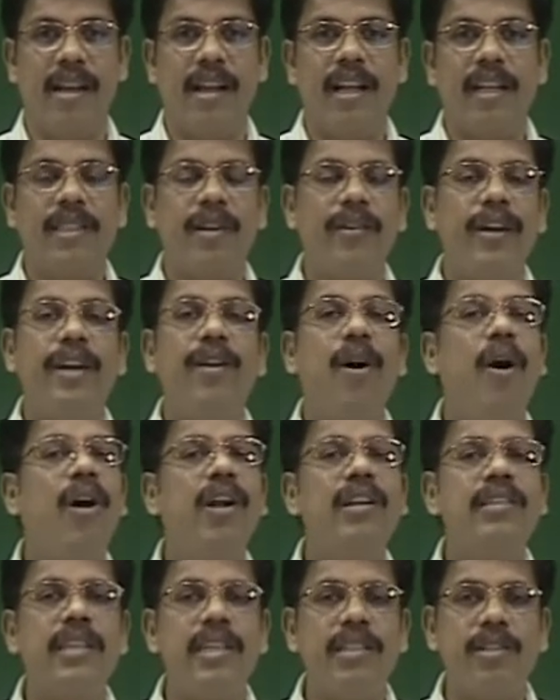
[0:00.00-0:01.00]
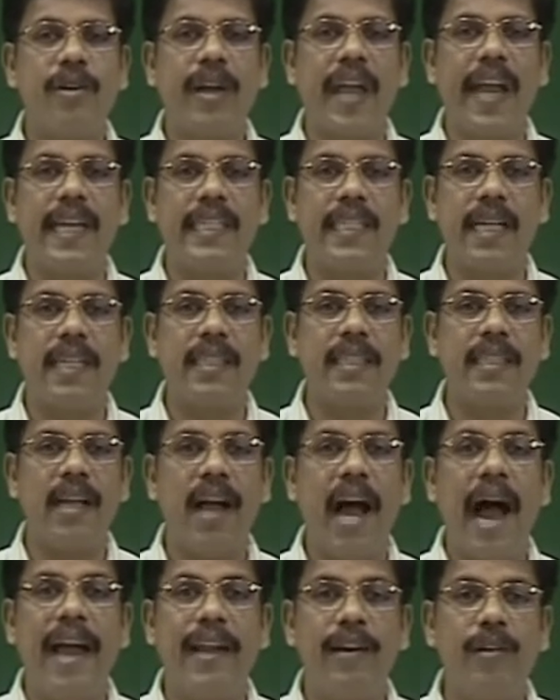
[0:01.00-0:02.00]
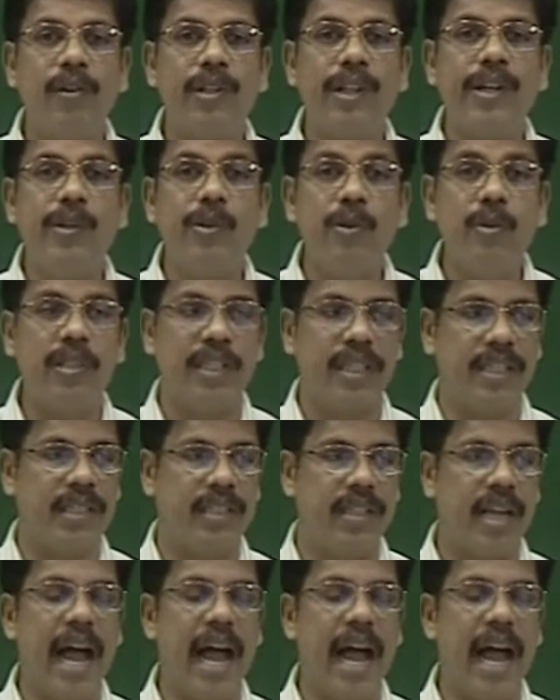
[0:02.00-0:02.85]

So in all such occasions, I know the uses.